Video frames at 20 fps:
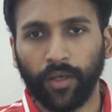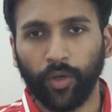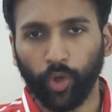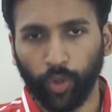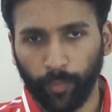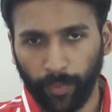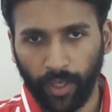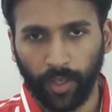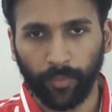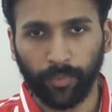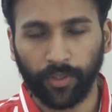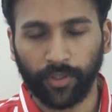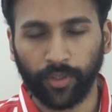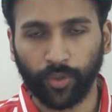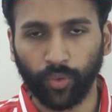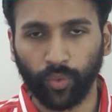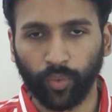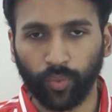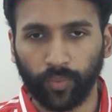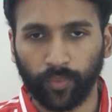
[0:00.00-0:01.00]
you will be able
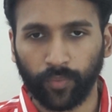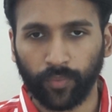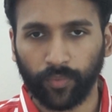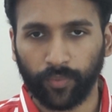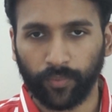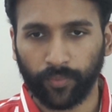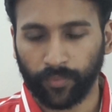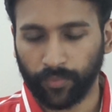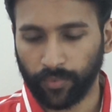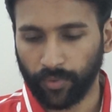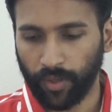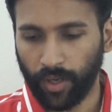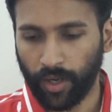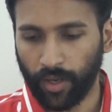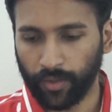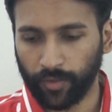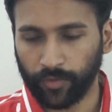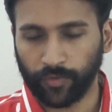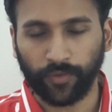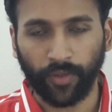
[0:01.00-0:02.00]
to
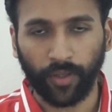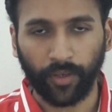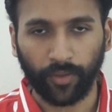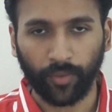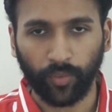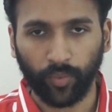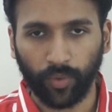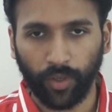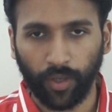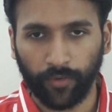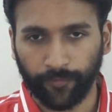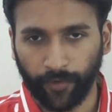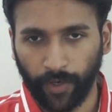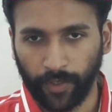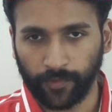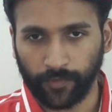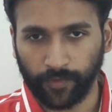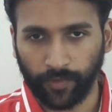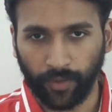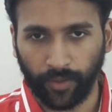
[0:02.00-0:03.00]
understand if
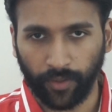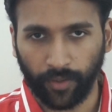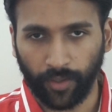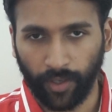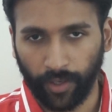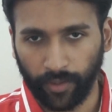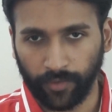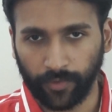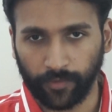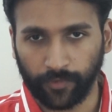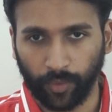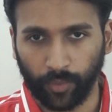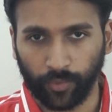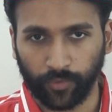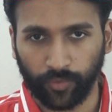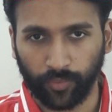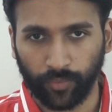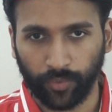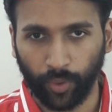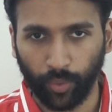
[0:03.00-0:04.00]
I sing like this also.